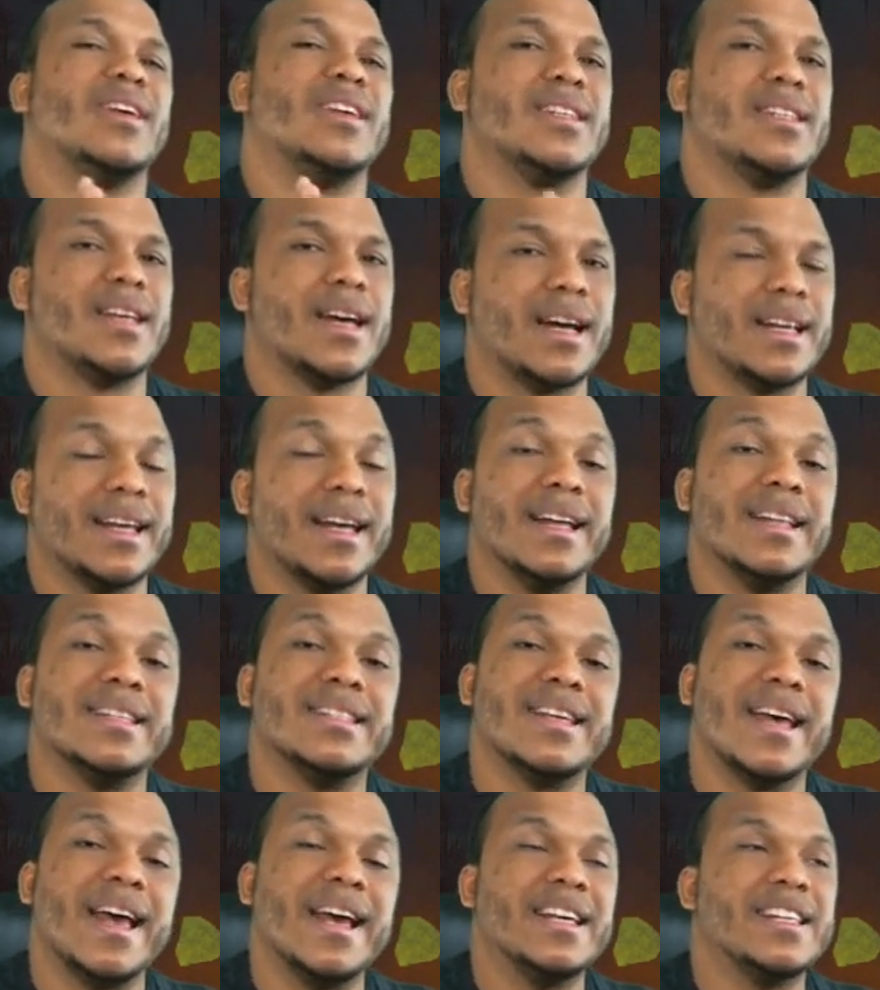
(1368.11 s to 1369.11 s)
is that it
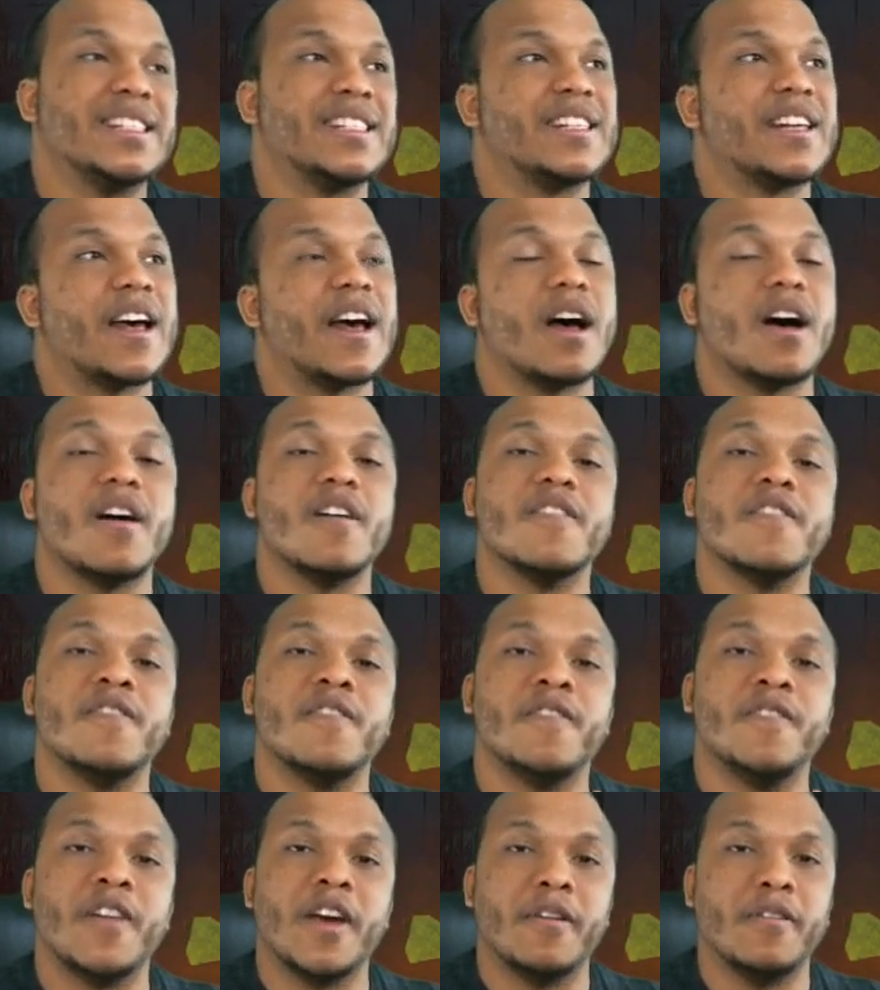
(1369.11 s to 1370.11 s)
takes a
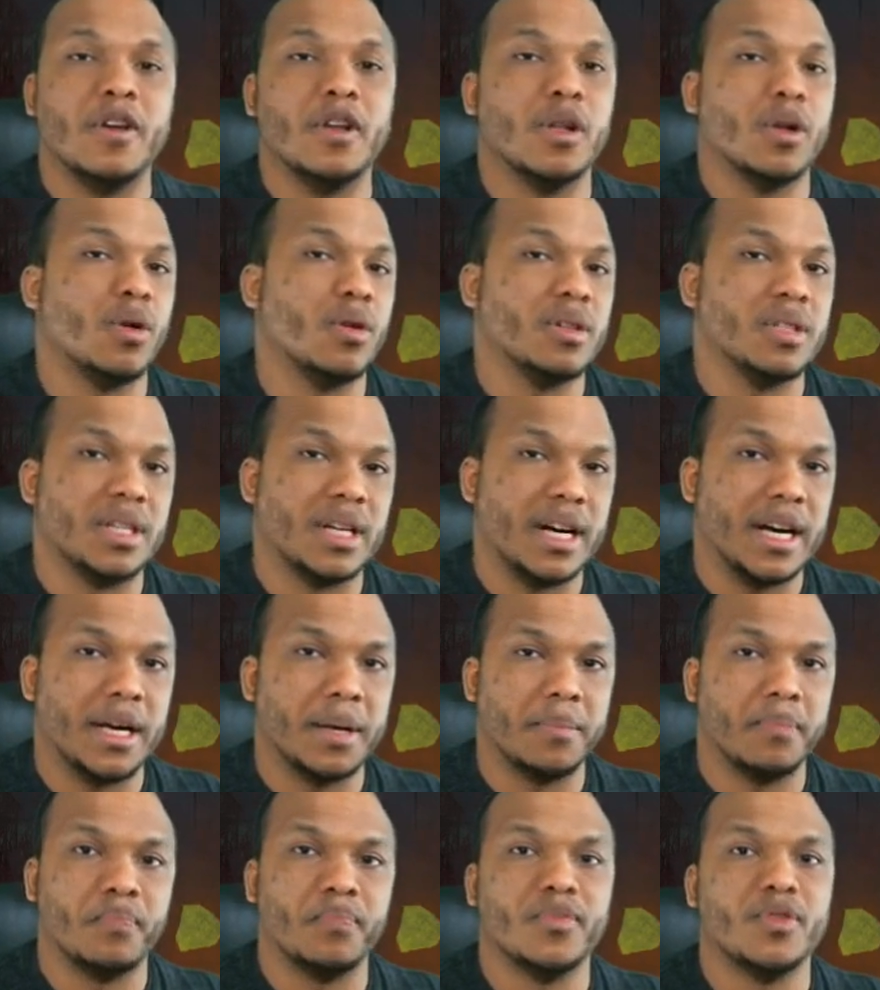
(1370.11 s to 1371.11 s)
very long
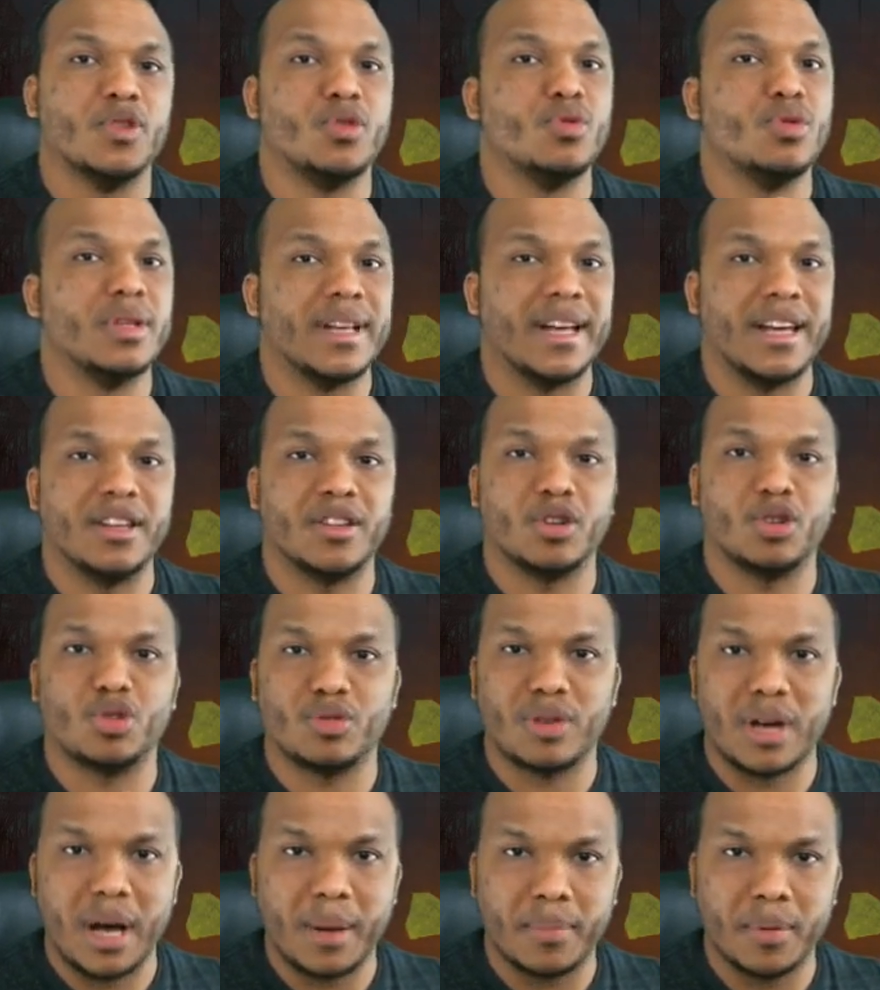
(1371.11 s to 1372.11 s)
time to lay the
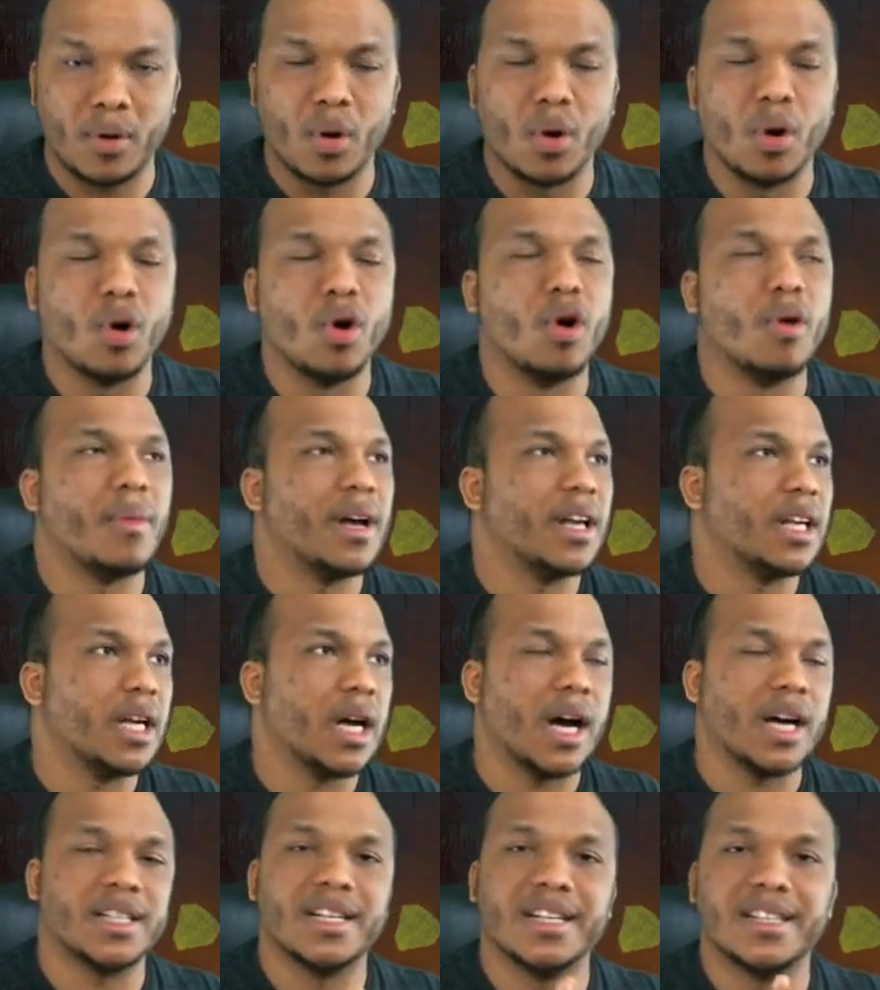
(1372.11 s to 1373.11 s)
trap. Oh my
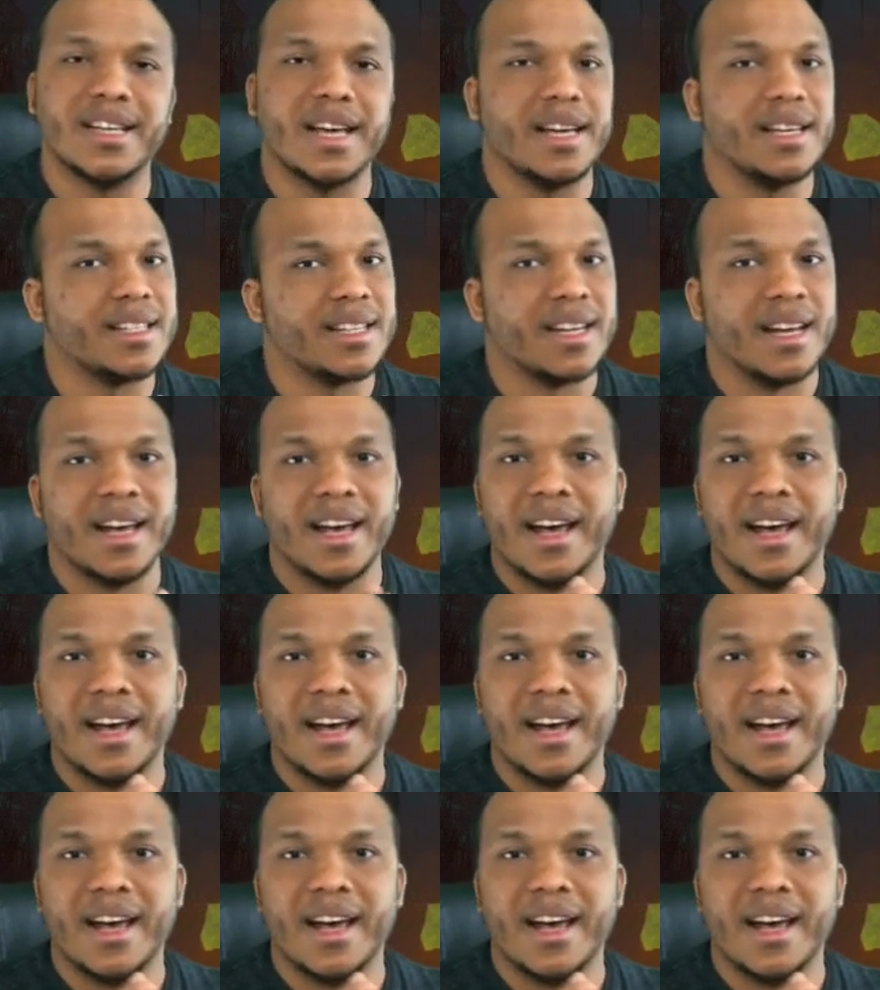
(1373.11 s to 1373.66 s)
gosh, it takes